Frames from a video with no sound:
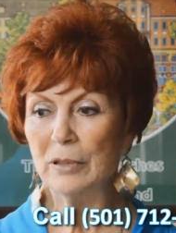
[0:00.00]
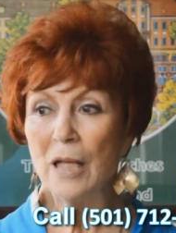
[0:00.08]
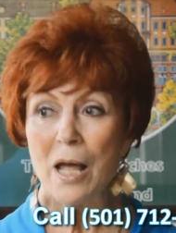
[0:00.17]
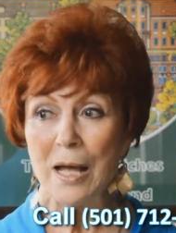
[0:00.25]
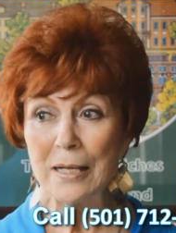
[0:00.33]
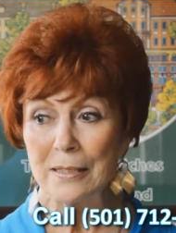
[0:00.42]

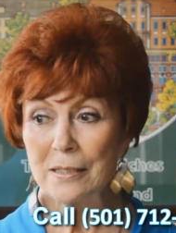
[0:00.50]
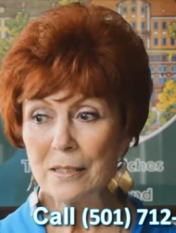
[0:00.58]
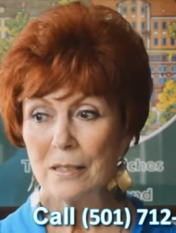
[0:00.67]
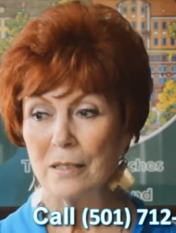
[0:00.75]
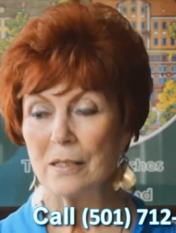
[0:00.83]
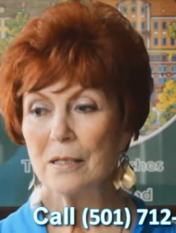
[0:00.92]
Plus,
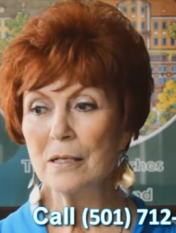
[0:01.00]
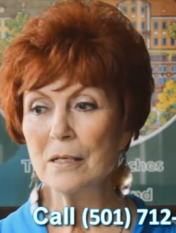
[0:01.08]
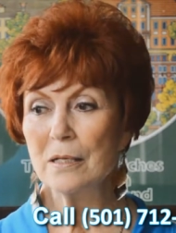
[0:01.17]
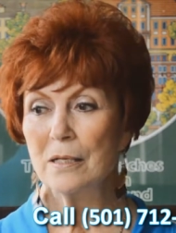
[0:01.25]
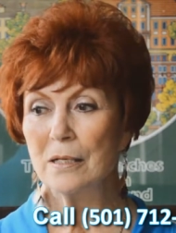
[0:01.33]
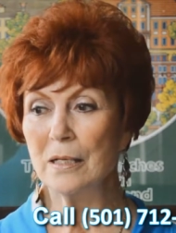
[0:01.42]

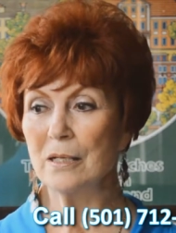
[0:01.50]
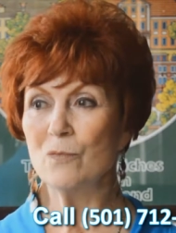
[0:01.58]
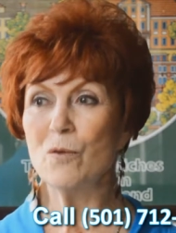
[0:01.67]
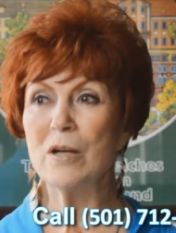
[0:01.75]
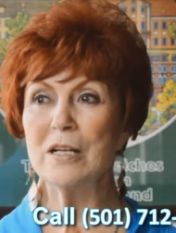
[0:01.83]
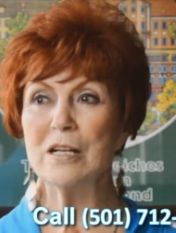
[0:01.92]
he
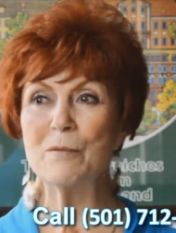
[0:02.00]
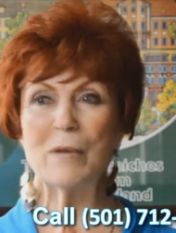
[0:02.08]
didn't want any